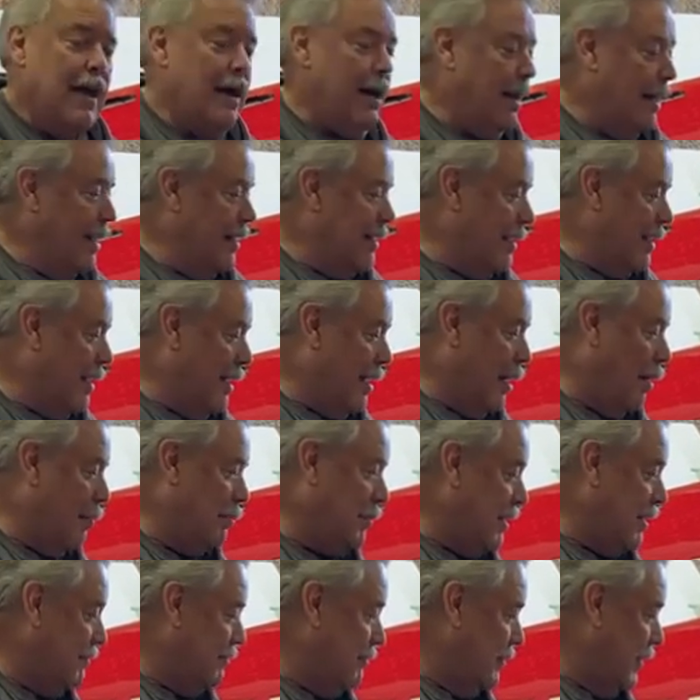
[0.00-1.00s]
Yeah, and
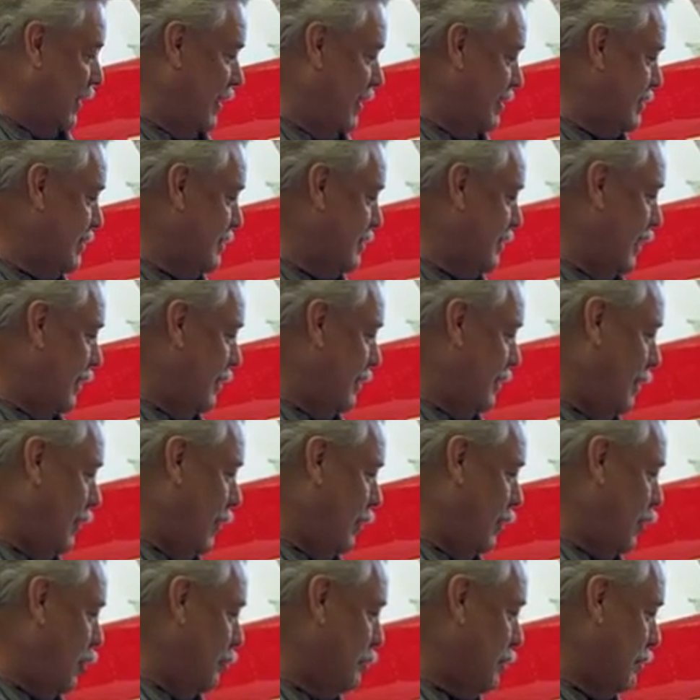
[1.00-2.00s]
I'm convinced, I'll
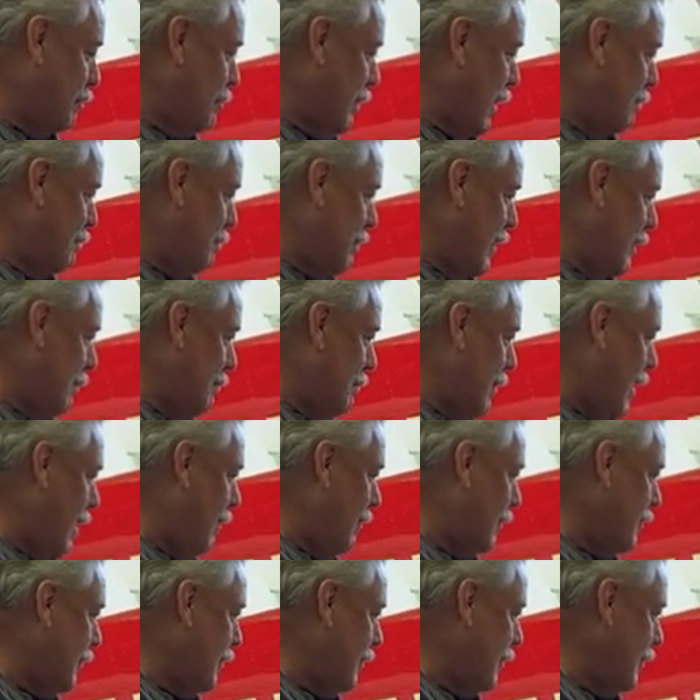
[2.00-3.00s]
open my big
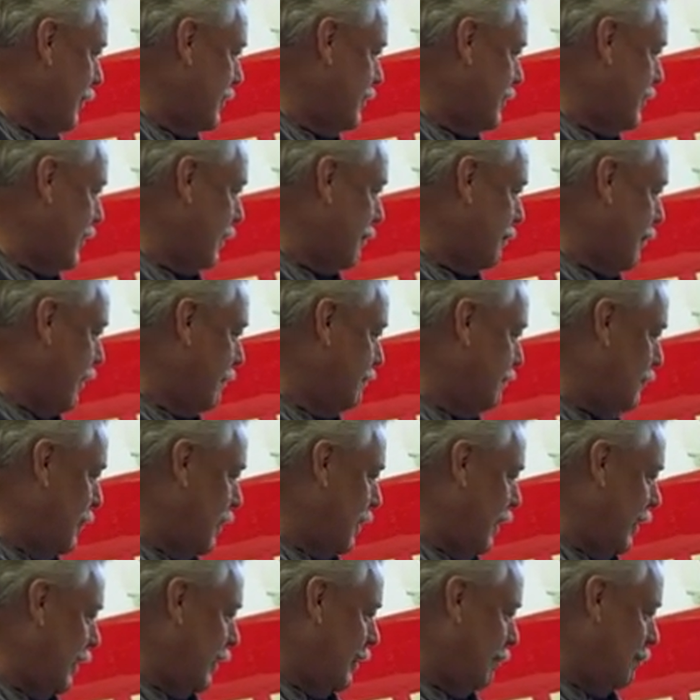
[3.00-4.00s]
mouth and stick my
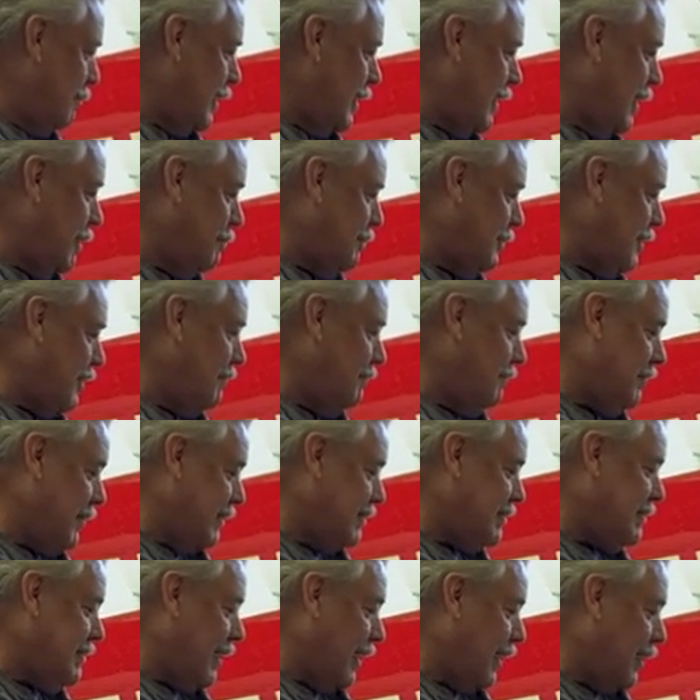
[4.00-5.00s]
foot in it, but I'm
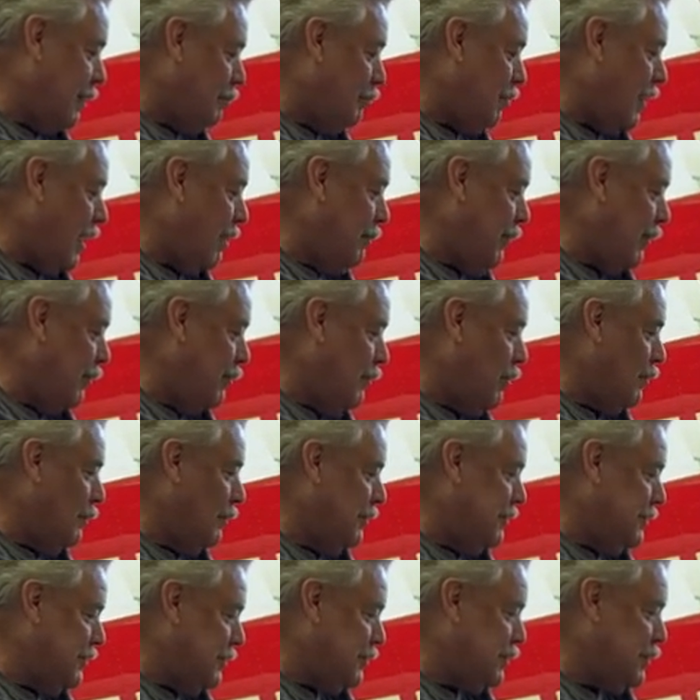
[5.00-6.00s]
convinced I could probably do it
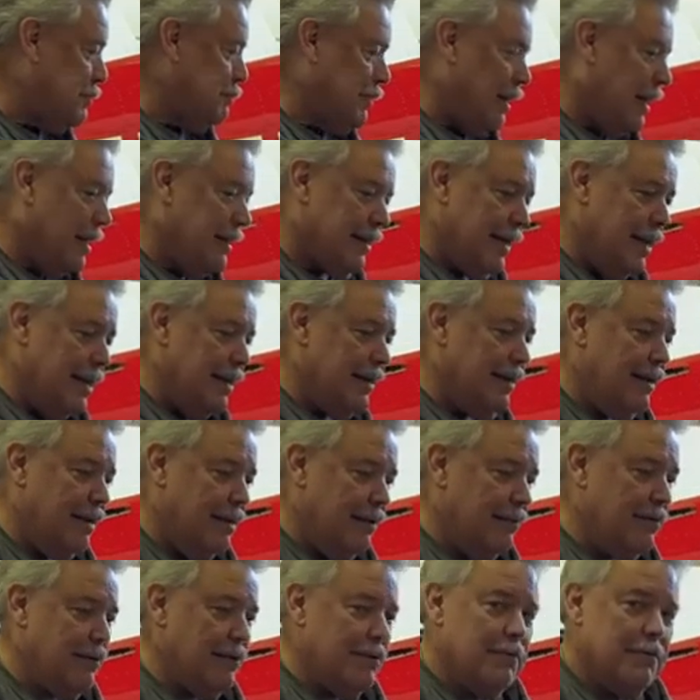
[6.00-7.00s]
with just about any
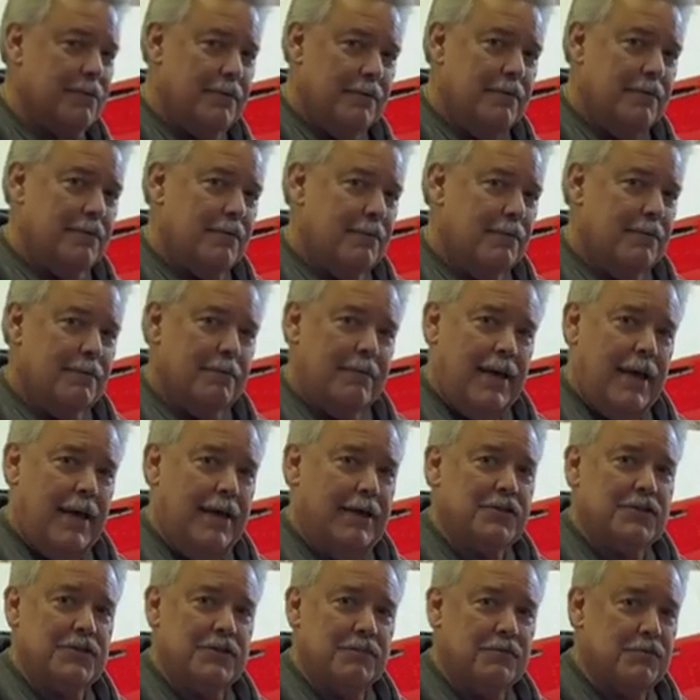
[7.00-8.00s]
other
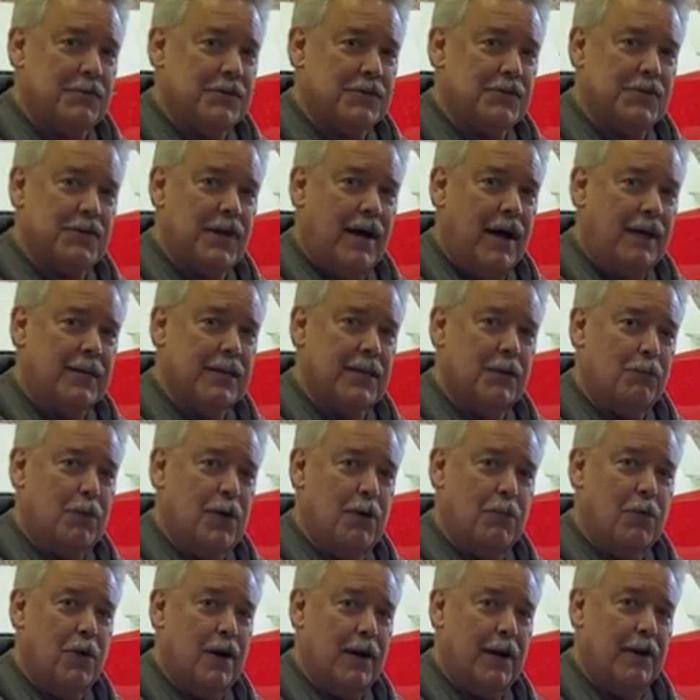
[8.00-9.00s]
engine facade that
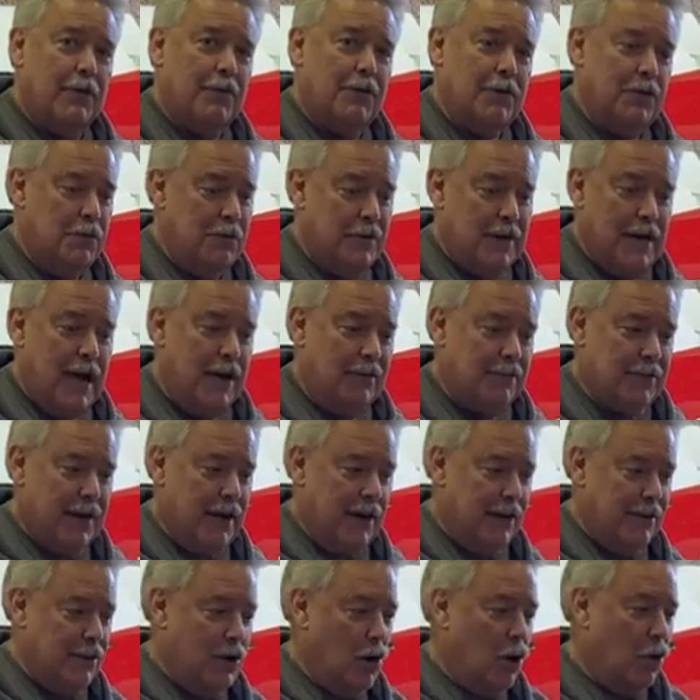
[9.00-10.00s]
we want to do. Now
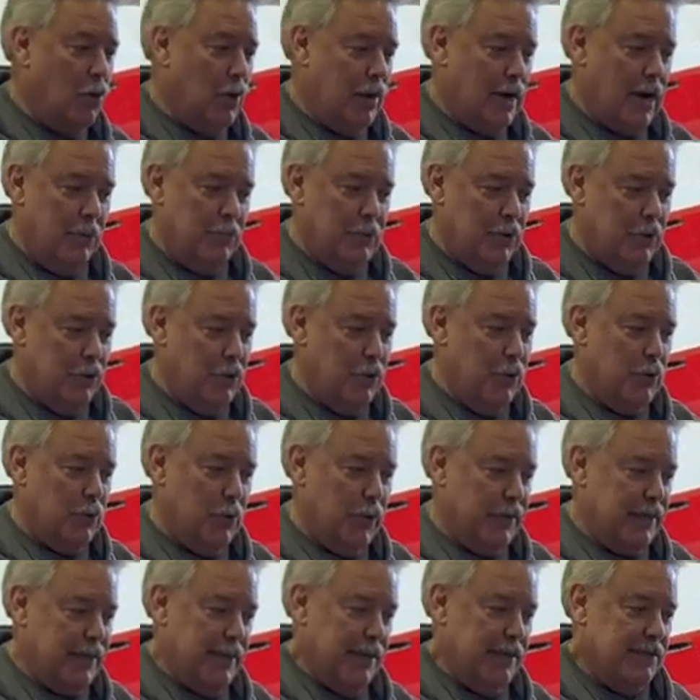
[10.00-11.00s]
that I know what I'm doing
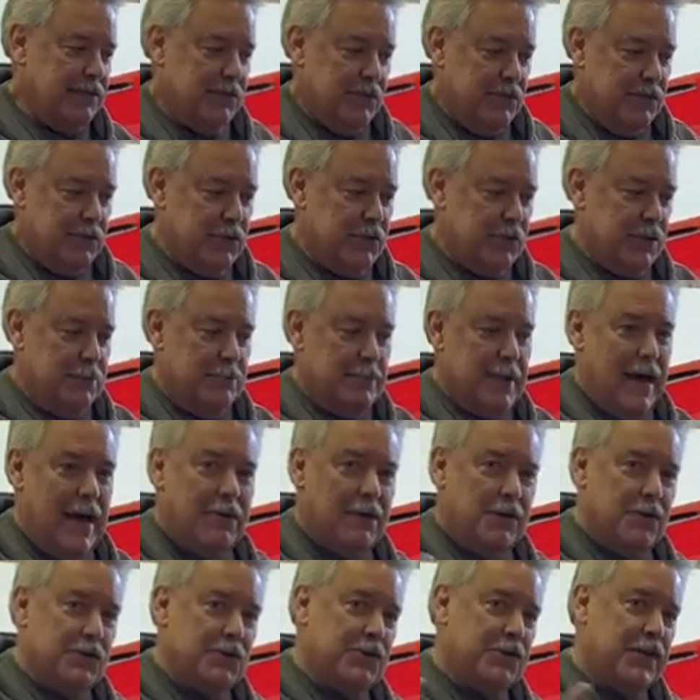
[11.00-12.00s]
with this, it's just a
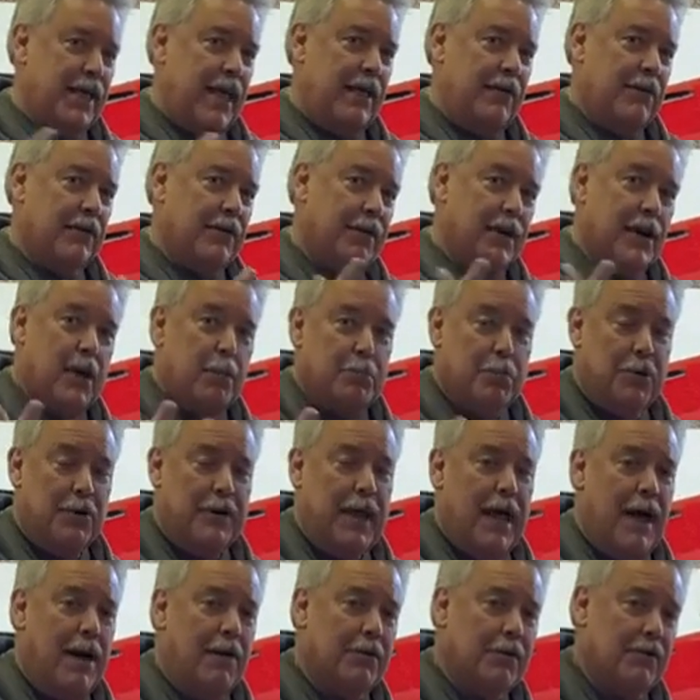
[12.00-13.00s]
matter of scaling it up or
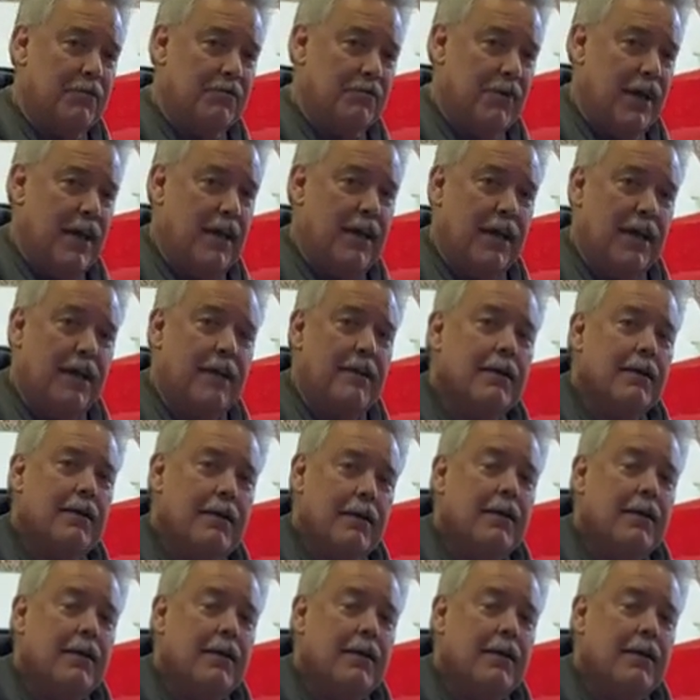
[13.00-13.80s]
down to fake it.